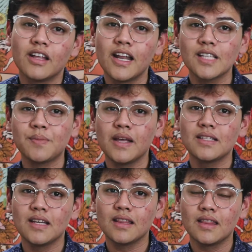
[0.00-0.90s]
next
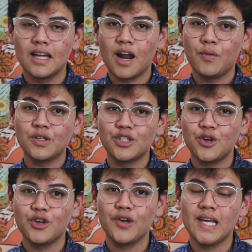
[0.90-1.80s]
painting that I want to show
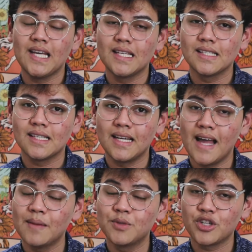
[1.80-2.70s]
you is an
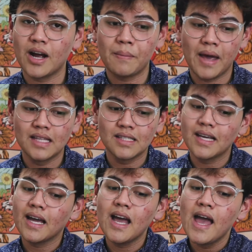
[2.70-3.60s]
abstract
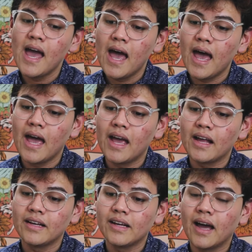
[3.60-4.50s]
painting,
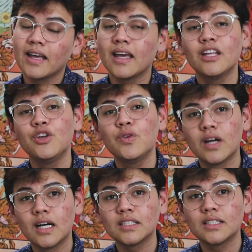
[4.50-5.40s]
and I kid you
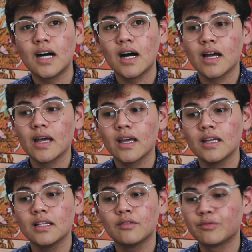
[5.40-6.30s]
not,
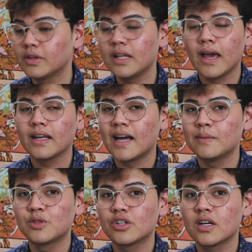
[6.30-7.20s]
I really hate
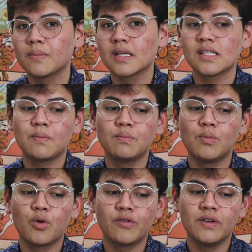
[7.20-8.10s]
abstract because I'm
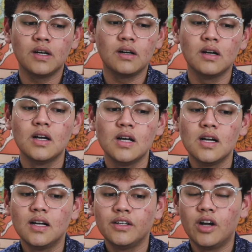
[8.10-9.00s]
more of a
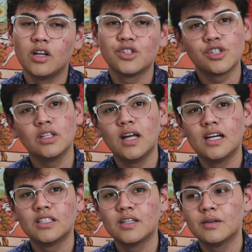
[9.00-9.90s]

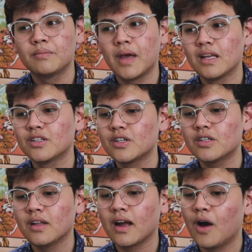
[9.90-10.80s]
nonchalant painter.
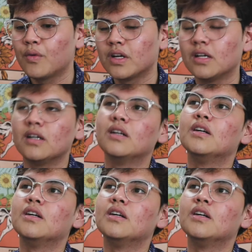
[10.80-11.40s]
Like I want to